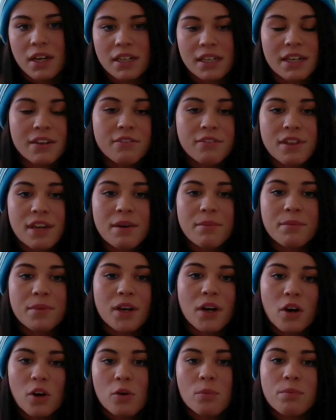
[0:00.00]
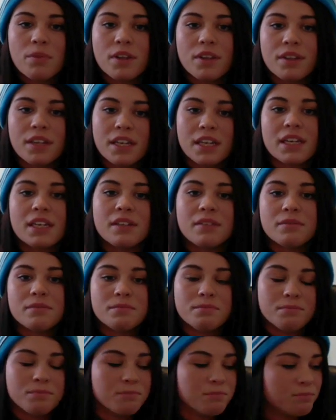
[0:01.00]
Give them the hope that they can
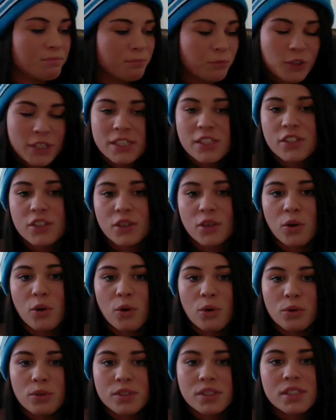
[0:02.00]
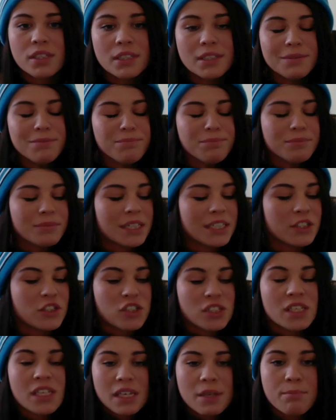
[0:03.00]
reach their goals and
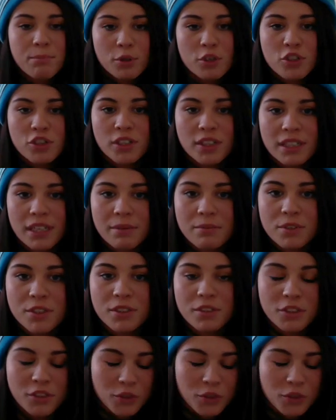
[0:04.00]
just keep pushing them to